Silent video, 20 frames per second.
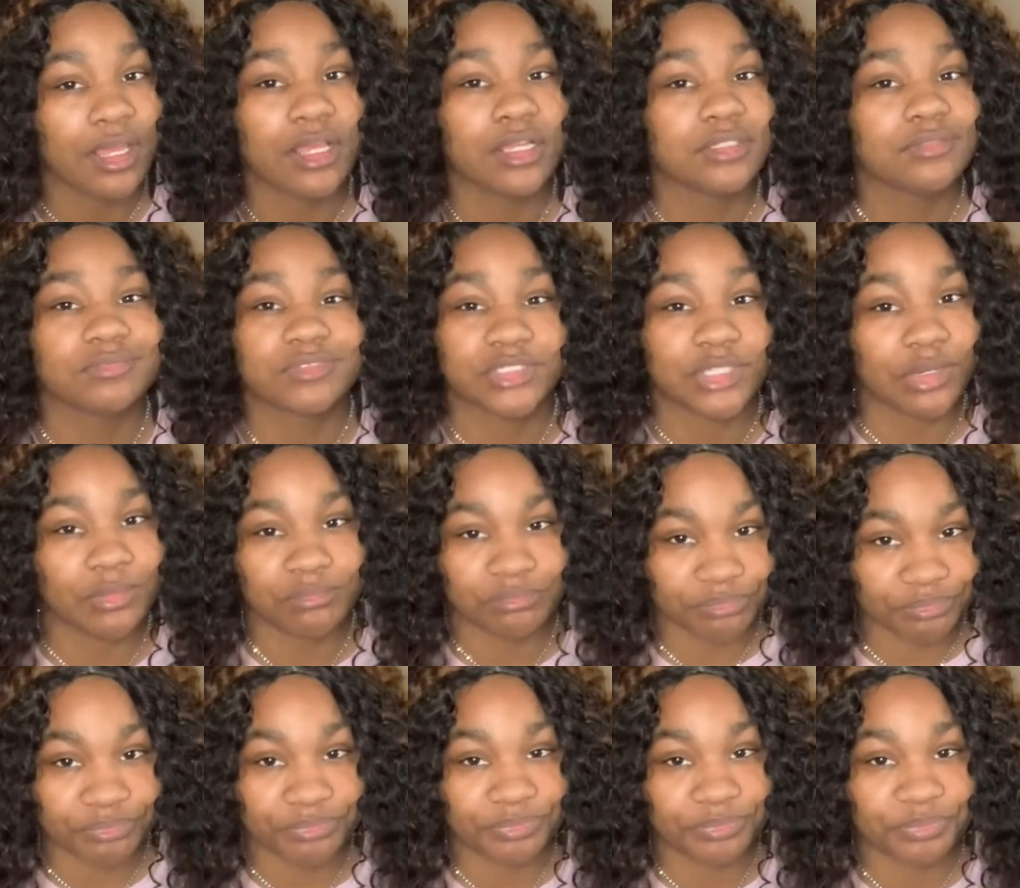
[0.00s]
So,
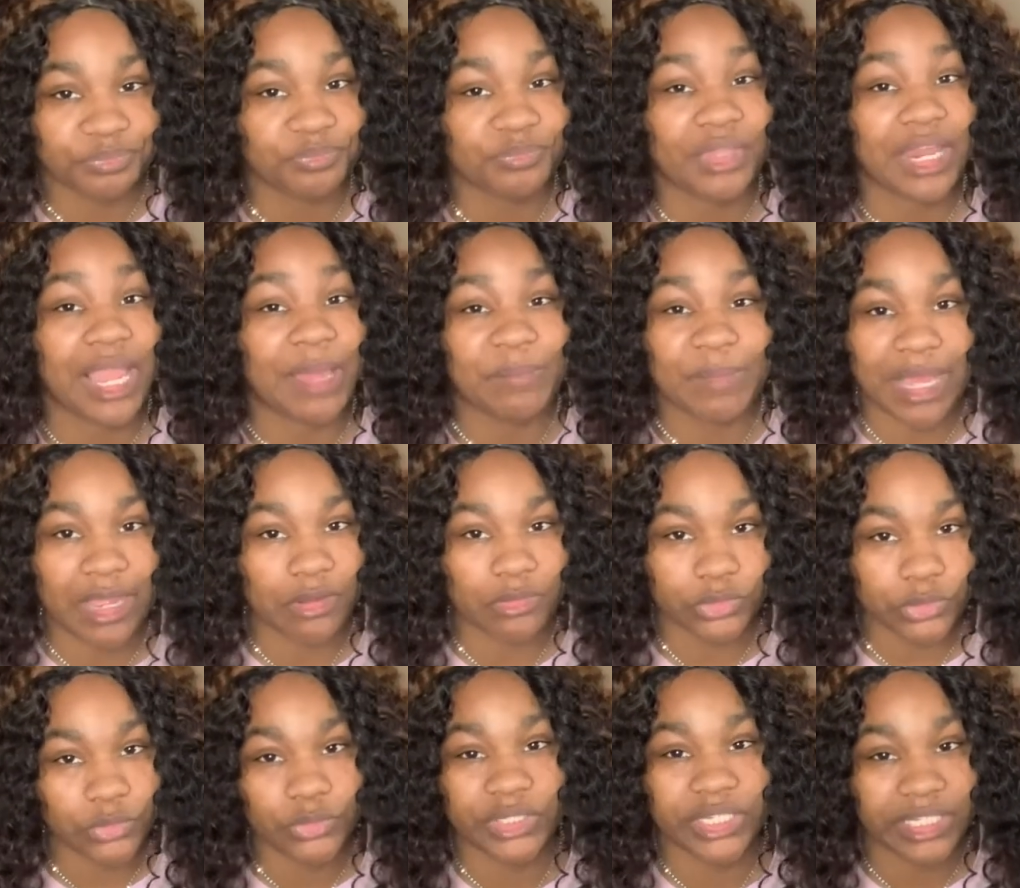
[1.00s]
I'm not going to
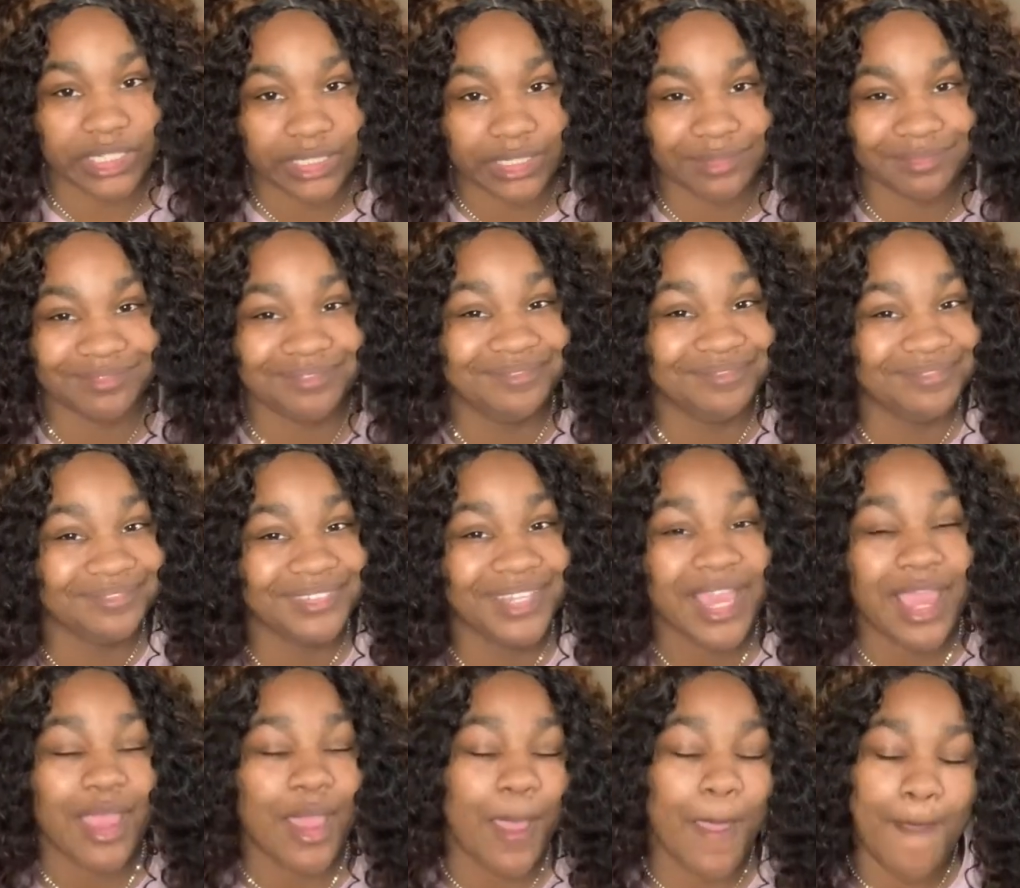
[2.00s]
do it again.
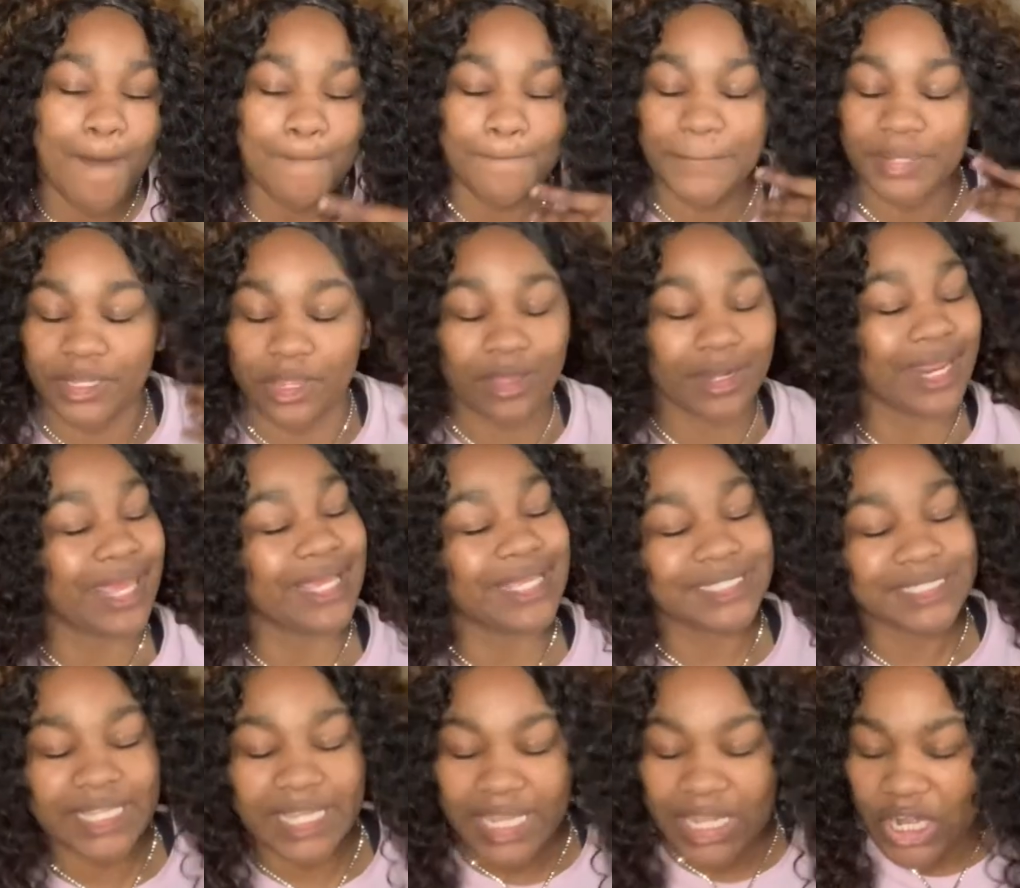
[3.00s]
But y'all, that is the
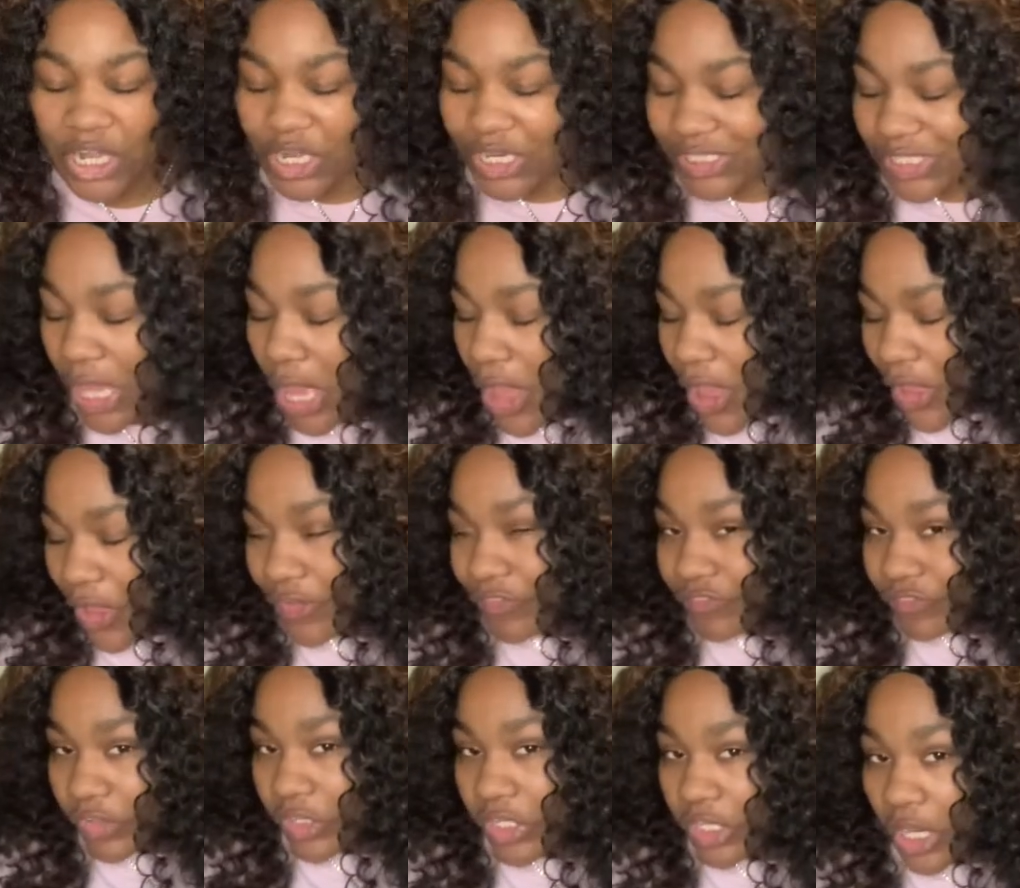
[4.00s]
end of this
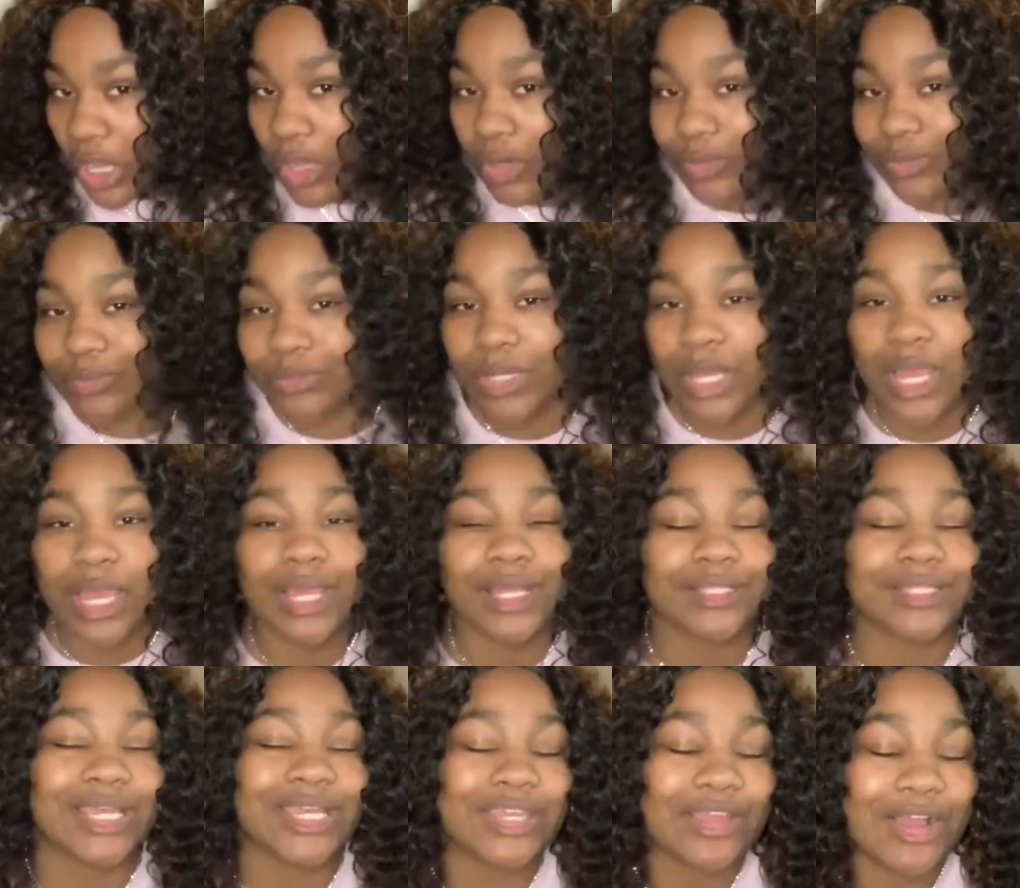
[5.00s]
video.
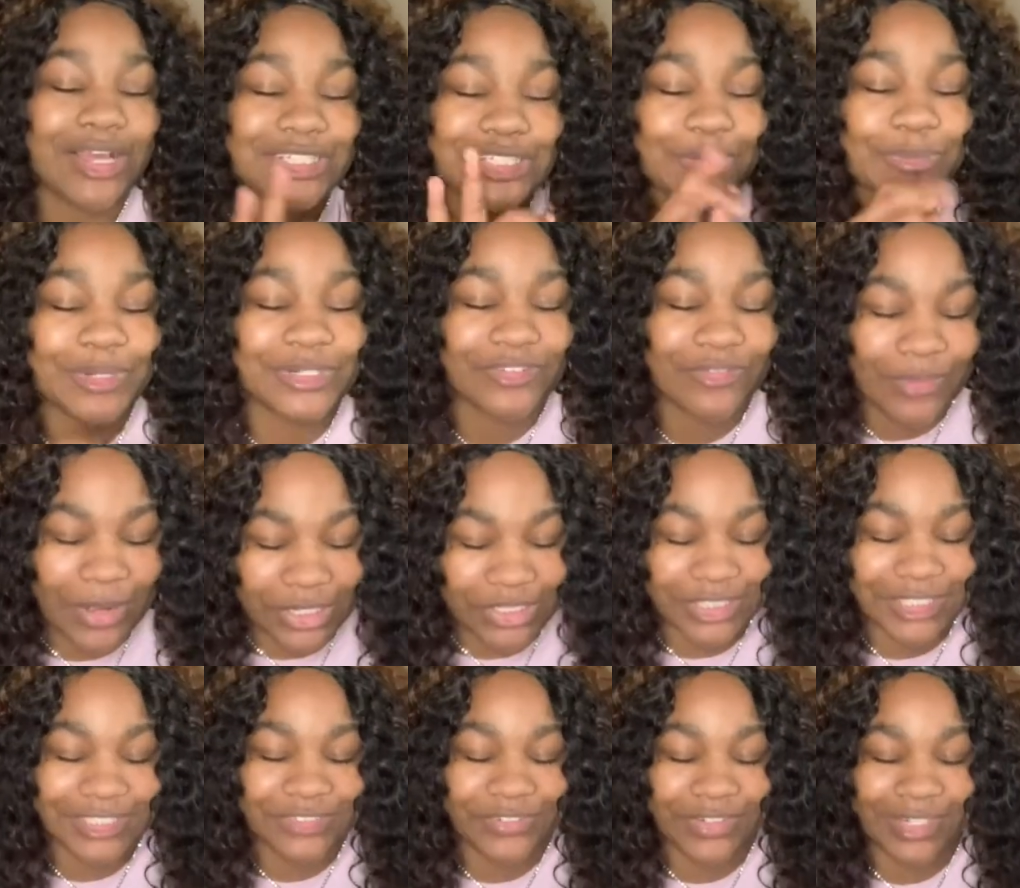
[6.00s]
Thank y'all so much for watching
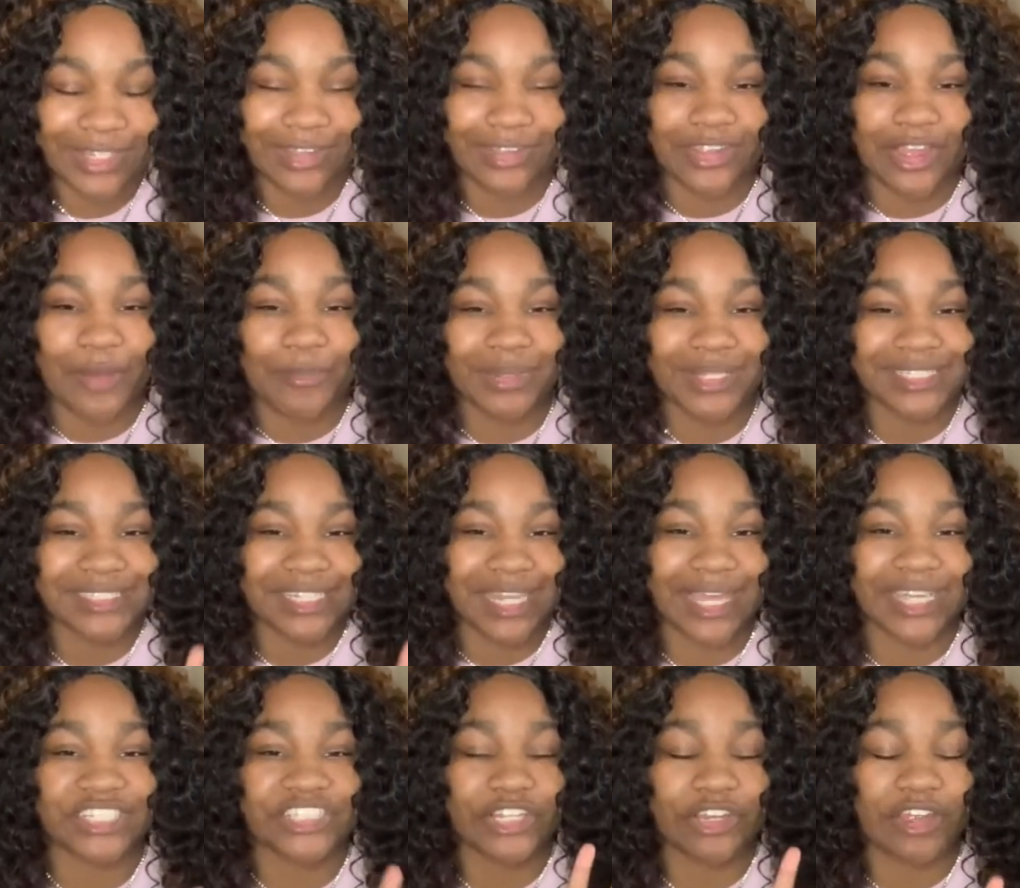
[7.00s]
this video. Y'all, please like,
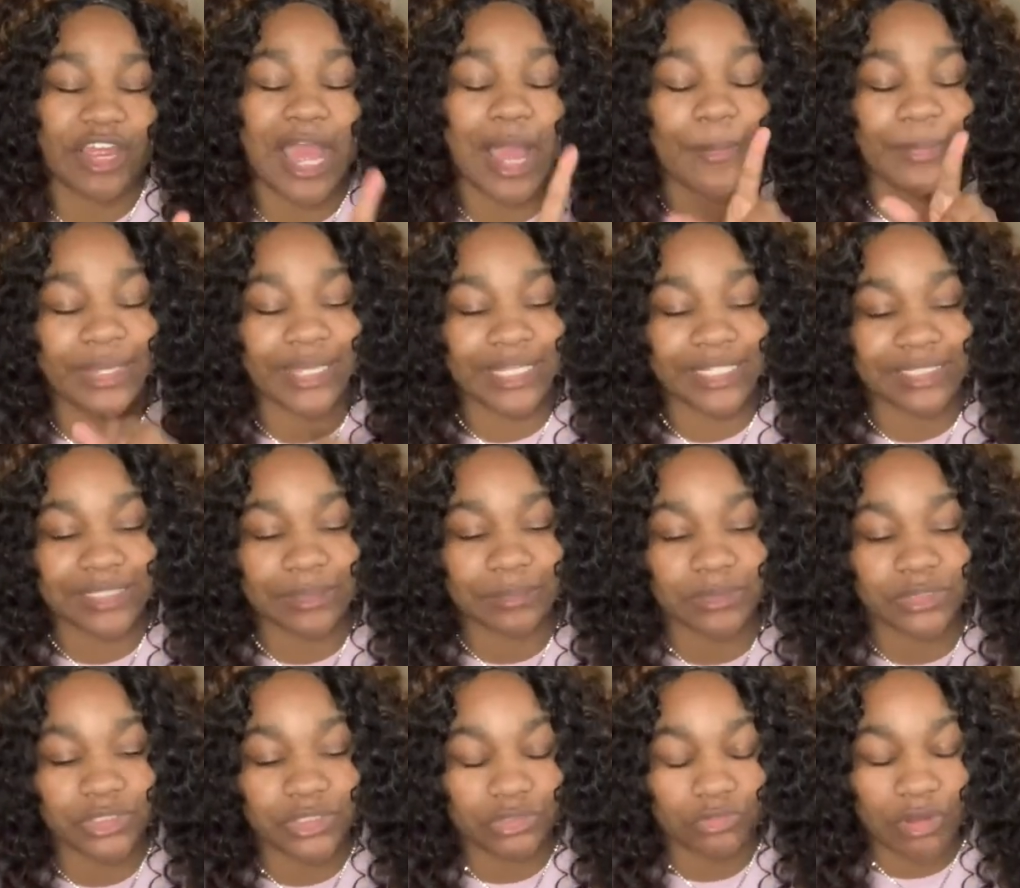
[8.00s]
share, comment, and
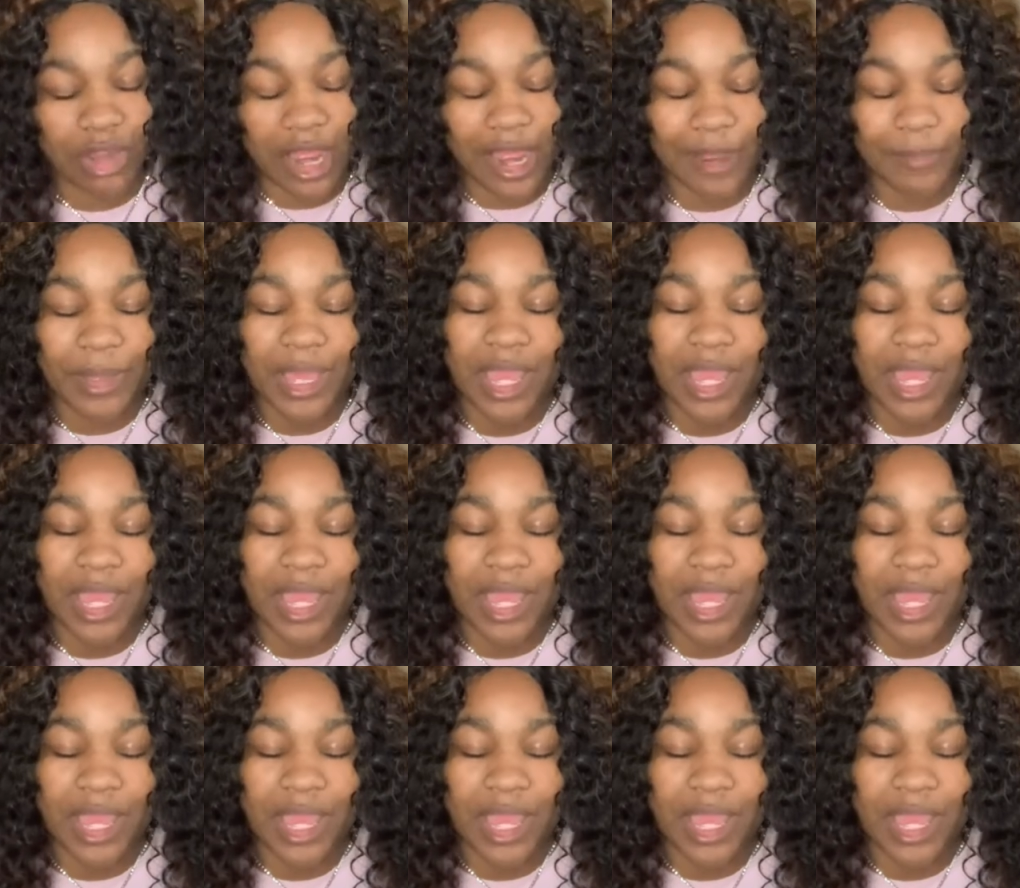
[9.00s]
subscribe.